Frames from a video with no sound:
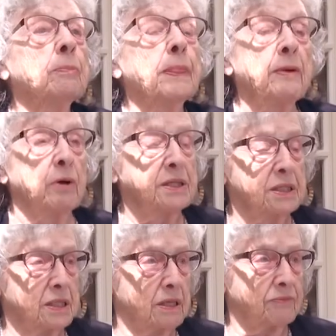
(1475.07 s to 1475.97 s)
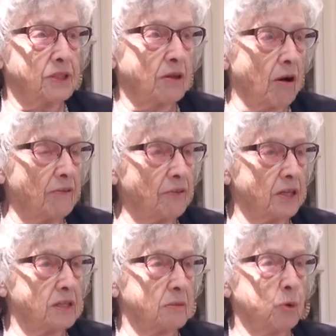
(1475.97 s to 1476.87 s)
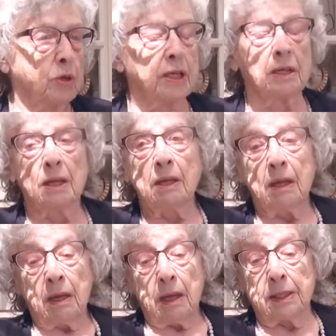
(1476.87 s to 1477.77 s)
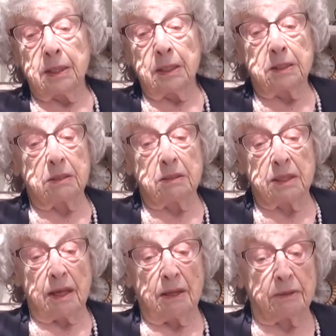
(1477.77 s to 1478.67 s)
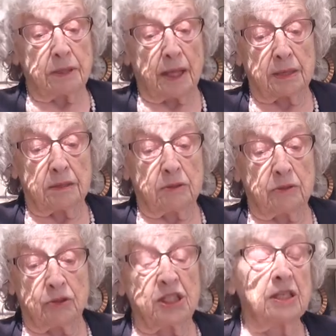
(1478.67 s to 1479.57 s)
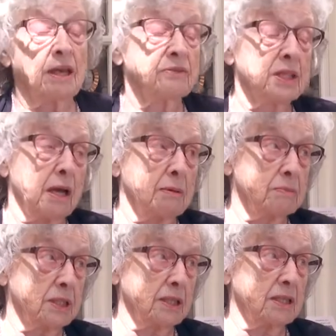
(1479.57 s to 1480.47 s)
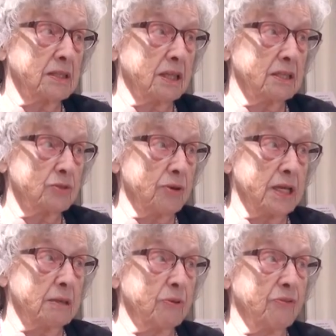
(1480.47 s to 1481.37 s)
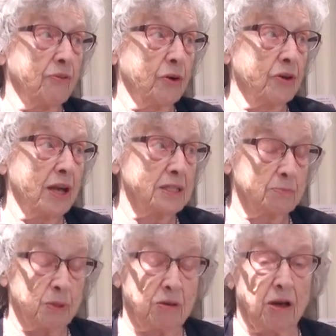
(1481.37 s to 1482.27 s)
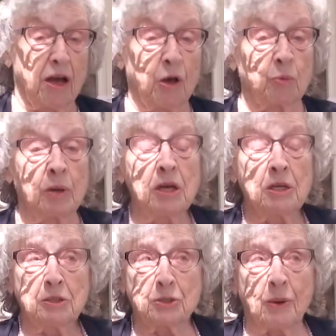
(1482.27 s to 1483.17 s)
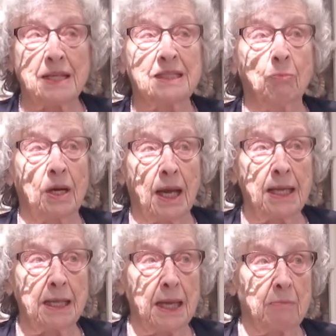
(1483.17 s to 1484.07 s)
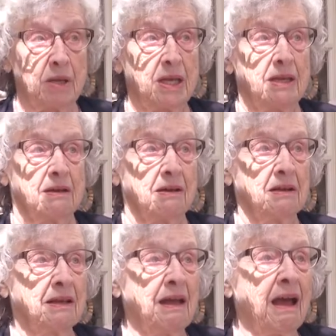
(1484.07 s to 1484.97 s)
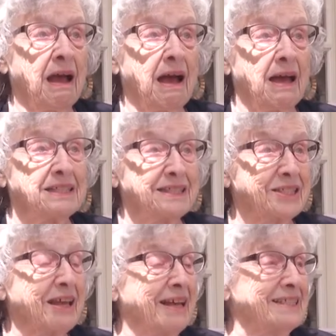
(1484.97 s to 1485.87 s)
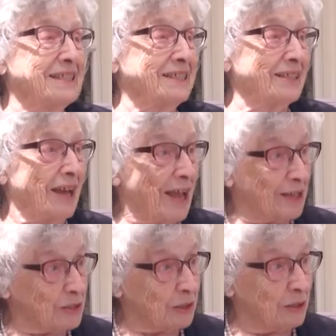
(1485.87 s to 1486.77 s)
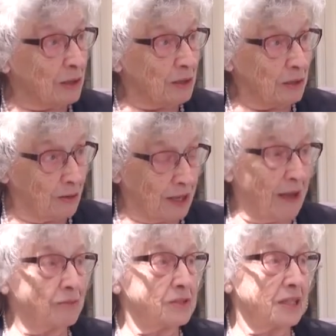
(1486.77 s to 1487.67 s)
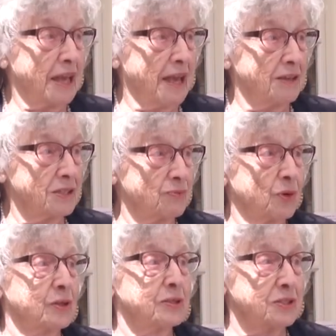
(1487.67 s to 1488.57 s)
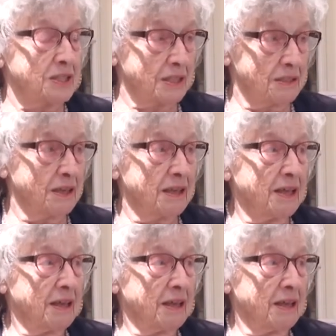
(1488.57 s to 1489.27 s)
they wanted to get to coffee in the morning. And then it turned out that you didn't have time to get things ready before your husband got home. So when I came here, I decided that I had to look after the house first and